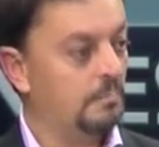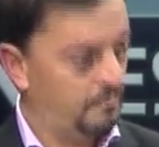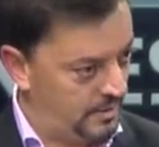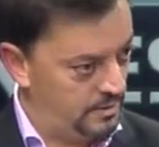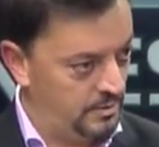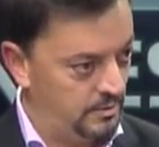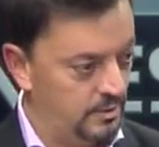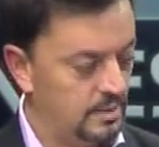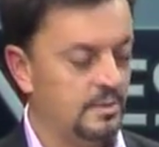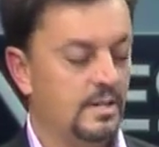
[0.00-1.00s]
funds into
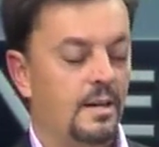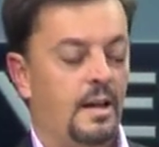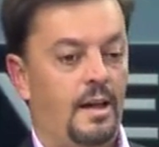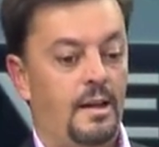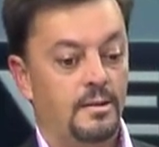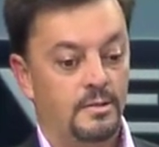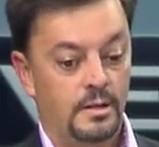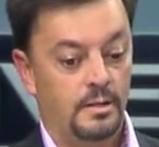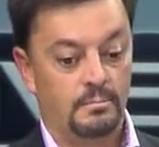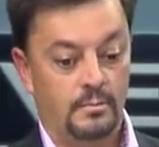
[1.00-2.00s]
this, and
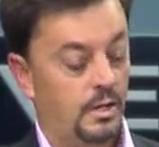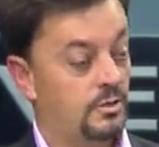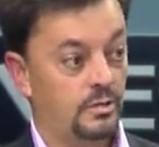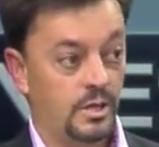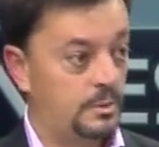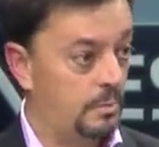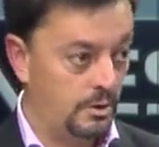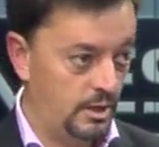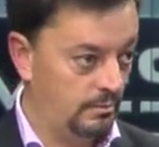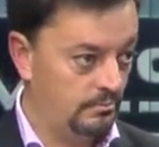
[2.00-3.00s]
it's
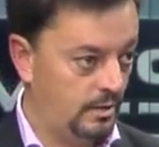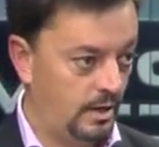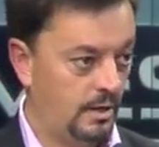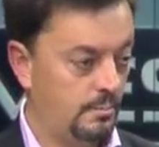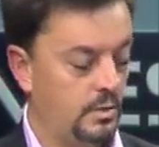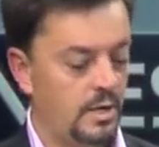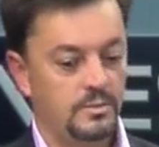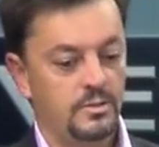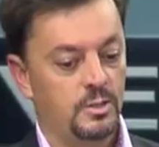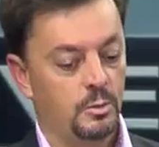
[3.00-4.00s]
exploding. Nice
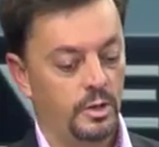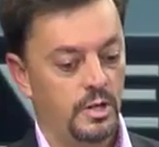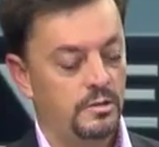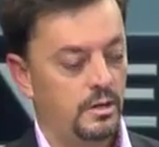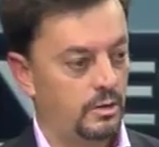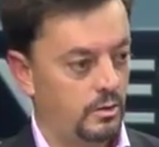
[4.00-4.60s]
to see all the internet